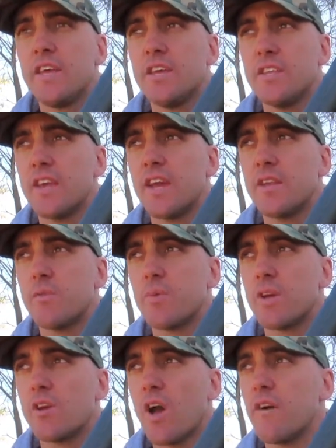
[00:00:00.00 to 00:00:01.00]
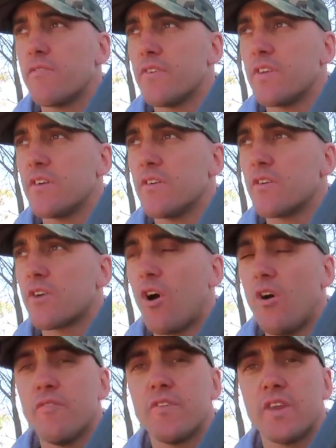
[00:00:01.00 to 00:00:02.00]
You need to be confident
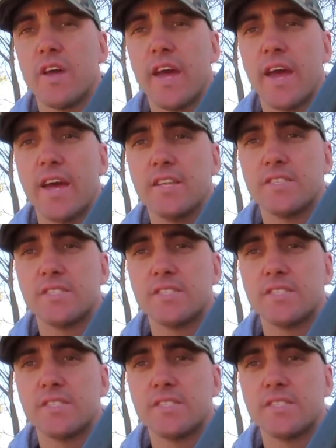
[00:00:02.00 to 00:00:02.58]
and